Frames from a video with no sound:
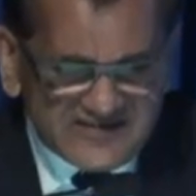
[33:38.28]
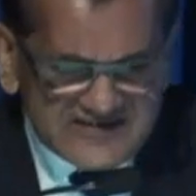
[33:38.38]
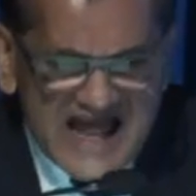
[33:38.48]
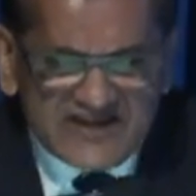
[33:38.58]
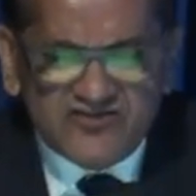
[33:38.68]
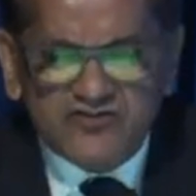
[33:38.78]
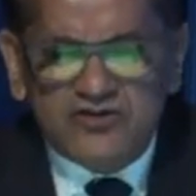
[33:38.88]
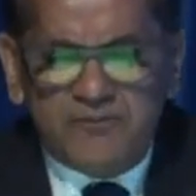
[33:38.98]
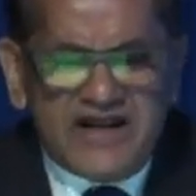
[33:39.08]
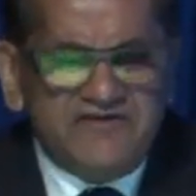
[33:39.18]
stands to
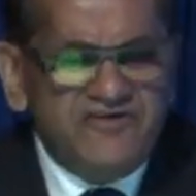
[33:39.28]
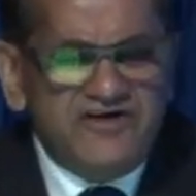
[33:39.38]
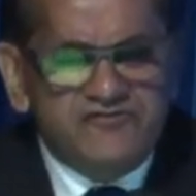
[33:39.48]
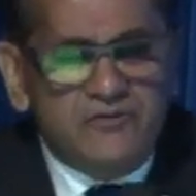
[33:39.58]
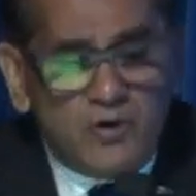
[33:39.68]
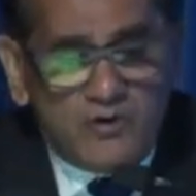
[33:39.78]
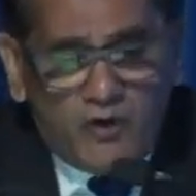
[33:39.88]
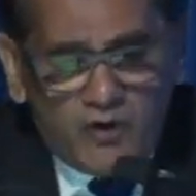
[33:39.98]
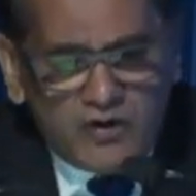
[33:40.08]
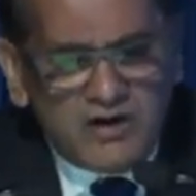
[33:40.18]
the benefit from
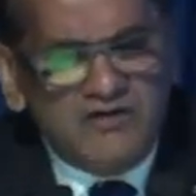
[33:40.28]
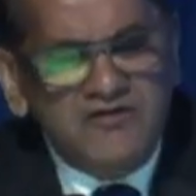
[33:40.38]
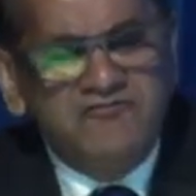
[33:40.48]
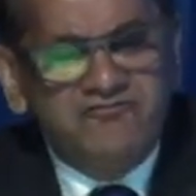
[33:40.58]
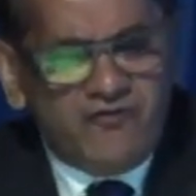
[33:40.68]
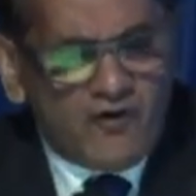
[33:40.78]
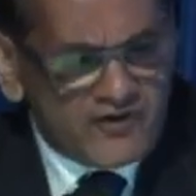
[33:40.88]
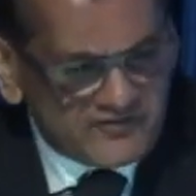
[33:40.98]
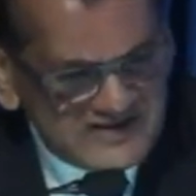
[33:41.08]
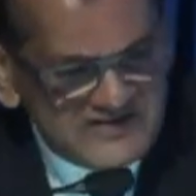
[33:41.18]
all 4
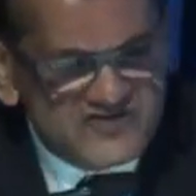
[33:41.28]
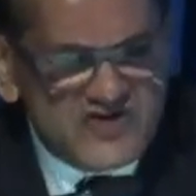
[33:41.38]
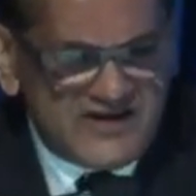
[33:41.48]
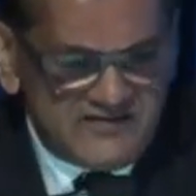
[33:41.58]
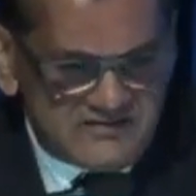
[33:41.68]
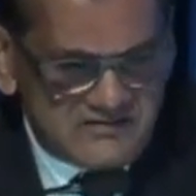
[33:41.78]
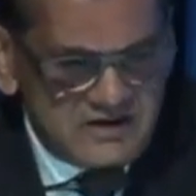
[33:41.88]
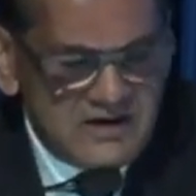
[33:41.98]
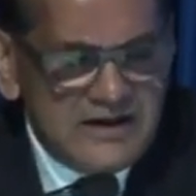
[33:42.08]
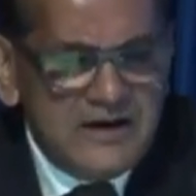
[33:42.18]
of these trends.
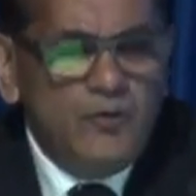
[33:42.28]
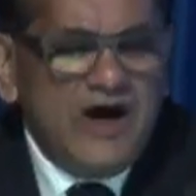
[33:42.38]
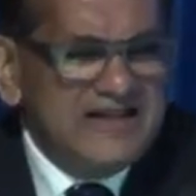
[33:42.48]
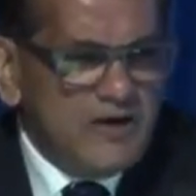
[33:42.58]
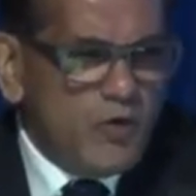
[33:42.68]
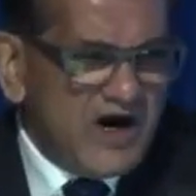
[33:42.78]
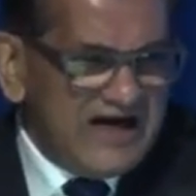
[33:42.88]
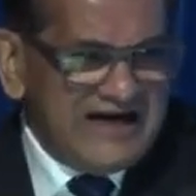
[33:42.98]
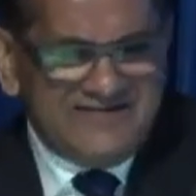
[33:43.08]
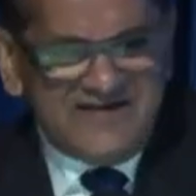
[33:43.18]
While the
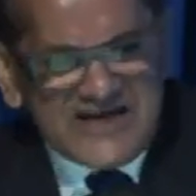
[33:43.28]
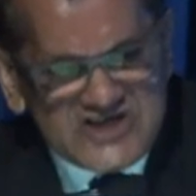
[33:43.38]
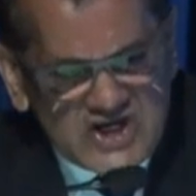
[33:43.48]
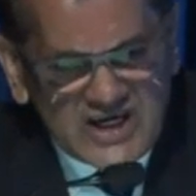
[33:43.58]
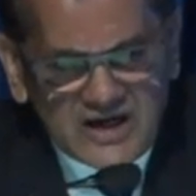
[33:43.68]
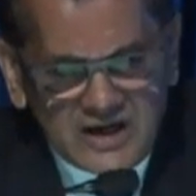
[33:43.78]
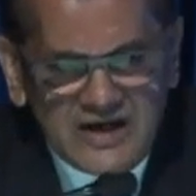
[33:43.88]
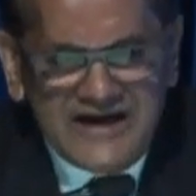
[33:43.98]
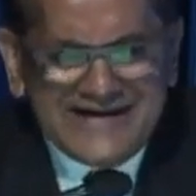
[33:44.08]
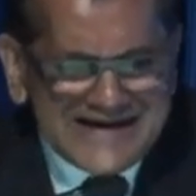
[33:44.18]
world is aging,
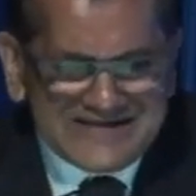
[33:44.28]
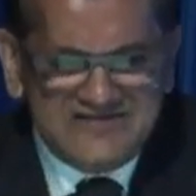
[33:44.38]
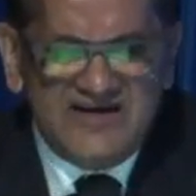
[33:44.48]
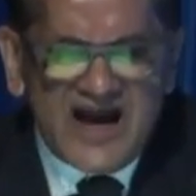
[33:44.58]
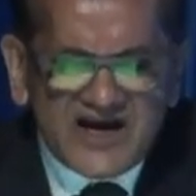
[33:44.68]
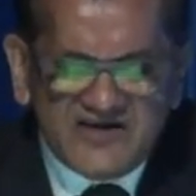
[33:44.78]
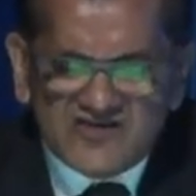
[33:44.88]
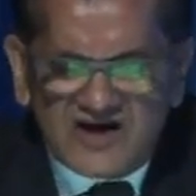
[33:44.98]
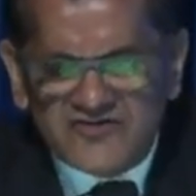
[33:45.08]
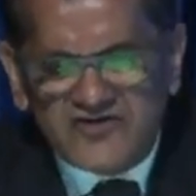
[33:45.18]
India is the youngest
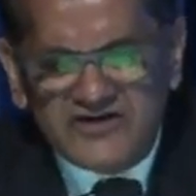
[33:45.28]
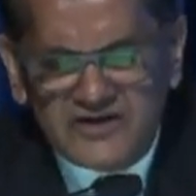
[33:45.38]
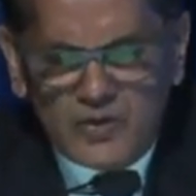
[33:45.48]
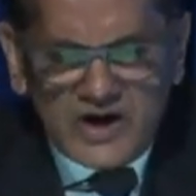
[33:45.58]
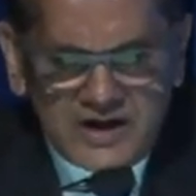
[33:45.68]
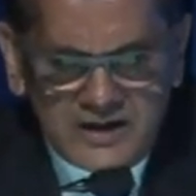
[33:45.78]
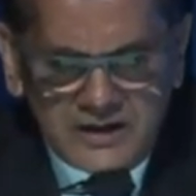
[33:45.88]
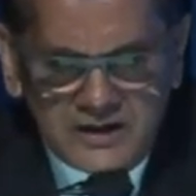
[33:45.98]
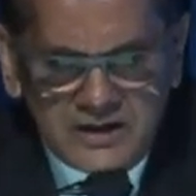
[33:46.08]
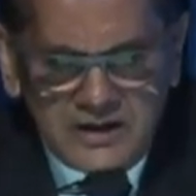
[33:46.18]
country in the world.
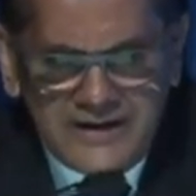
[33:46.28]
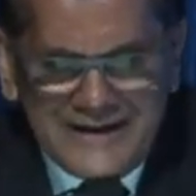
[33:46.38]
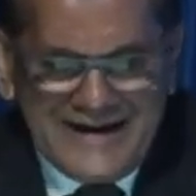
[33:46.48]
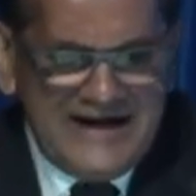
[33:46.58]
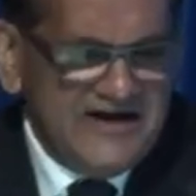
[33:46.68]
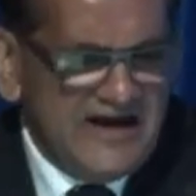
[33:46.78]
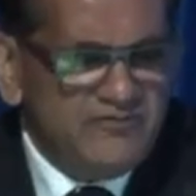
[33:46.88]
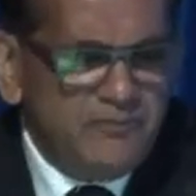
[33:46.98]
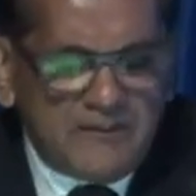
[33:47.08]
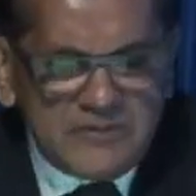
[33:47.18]
India's
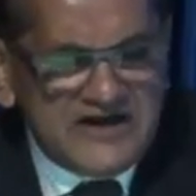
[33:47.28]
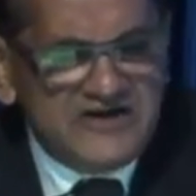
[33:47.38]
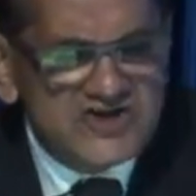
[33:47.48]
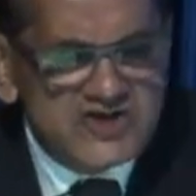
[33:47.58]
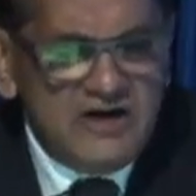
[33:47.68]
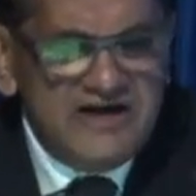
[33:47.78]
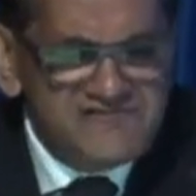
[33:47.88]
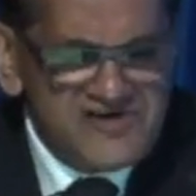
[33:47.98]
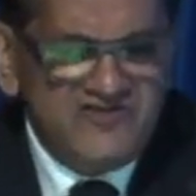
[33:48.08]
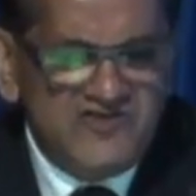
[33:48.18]
public digital
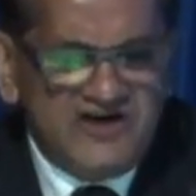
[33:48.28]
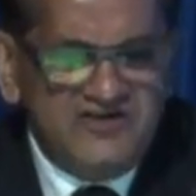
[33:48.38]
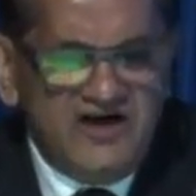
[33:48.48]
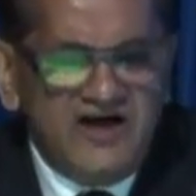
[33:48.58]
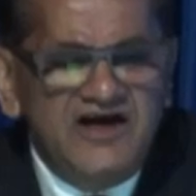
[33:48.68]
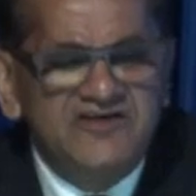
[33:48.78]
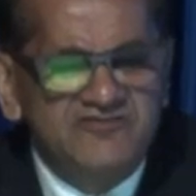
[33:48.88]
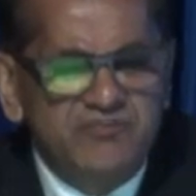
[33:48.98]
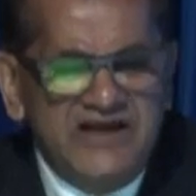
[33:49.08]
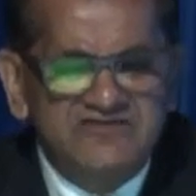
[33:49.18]
infrastructure has
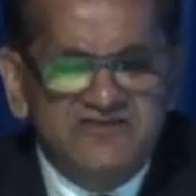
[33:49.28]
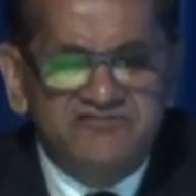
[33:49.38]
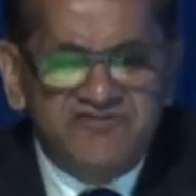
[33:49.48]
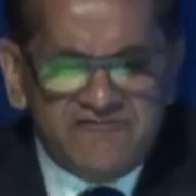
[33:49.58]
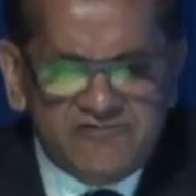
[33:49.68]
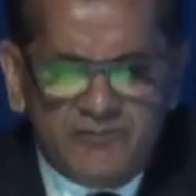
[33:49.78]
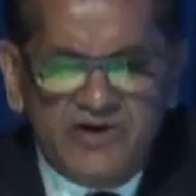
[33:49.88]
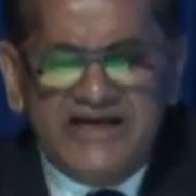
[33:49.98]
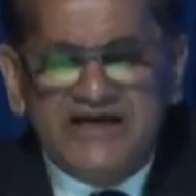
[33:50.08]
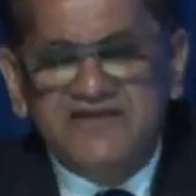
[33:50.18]
placed it
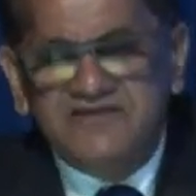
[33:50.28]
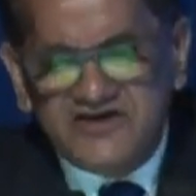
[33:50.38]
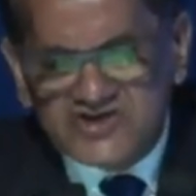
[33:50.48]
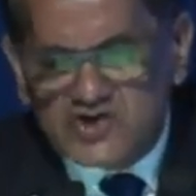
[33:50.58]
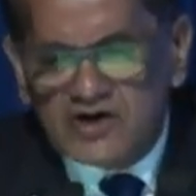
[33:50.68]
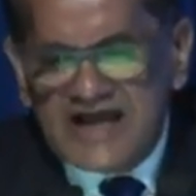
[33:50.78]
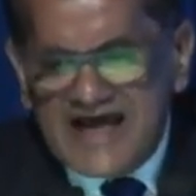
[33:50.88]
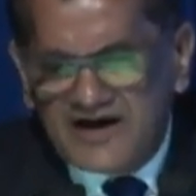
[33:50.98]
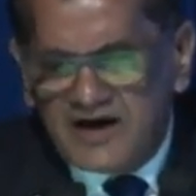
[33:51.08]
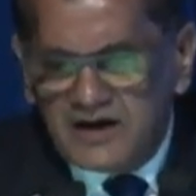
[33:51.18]
favorably in the digital
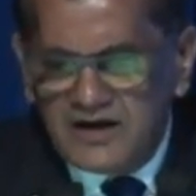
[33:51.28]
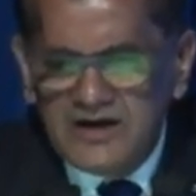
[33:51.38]
era,